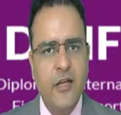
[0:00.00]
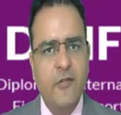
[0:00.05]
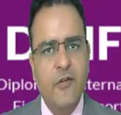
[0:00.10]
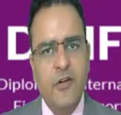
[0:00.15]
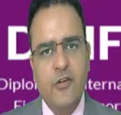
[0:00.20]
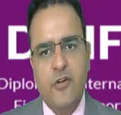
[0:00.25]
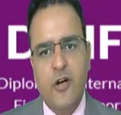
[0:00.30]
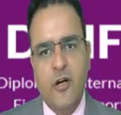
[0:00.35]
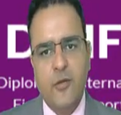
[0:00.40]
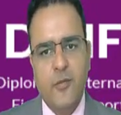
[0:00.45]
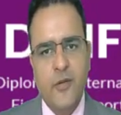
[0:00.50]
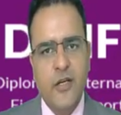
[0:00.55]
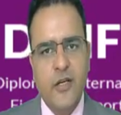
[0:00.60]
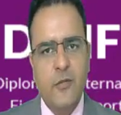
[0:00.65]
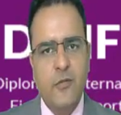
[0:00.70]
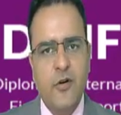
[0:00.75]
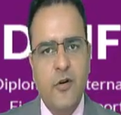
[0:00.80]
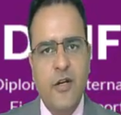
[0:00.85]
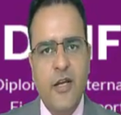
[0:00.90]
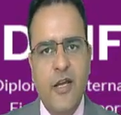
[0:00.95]
if it is not being
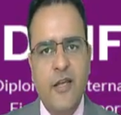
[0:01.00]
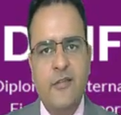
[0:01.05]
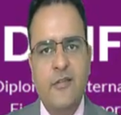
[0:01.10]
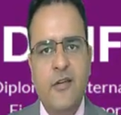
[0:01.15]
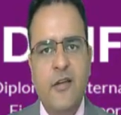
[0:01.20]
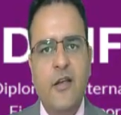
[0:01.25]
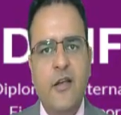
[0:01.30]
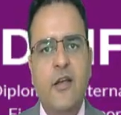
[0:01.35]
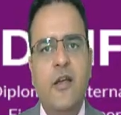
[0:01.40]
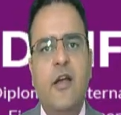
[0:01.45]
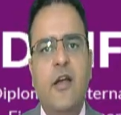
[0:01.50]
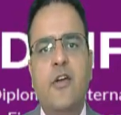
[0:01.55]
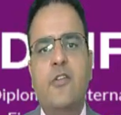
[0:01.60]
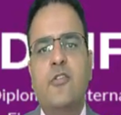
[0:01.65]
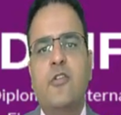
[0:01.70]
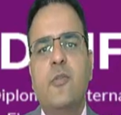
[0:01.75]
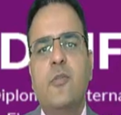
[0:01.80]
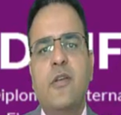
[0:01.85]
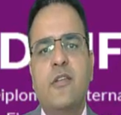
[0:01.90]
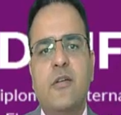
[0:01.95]
amortized, it
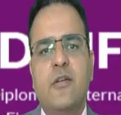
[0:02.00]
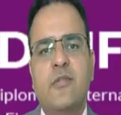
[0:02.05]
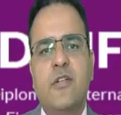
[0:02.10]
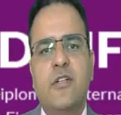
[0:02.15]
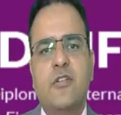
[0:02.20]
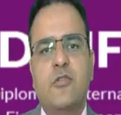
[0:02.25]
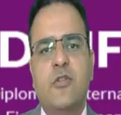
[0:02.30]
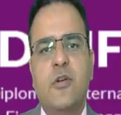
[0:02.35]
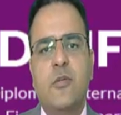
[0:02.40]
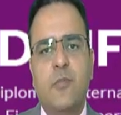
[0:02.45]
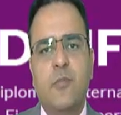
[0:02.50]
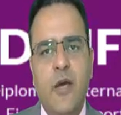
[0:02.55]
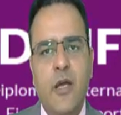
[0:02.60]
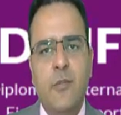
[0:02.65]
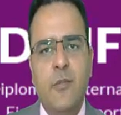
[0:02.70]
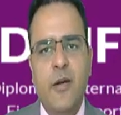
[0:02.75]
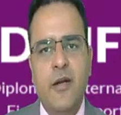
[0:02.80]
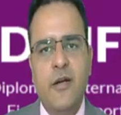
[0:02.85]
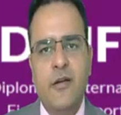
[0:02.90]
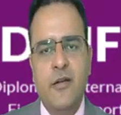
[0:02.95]
should be subject to
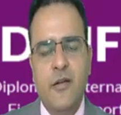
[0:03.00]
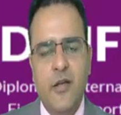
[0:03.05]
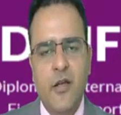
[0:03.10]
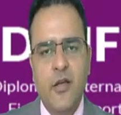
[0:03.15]
impairment.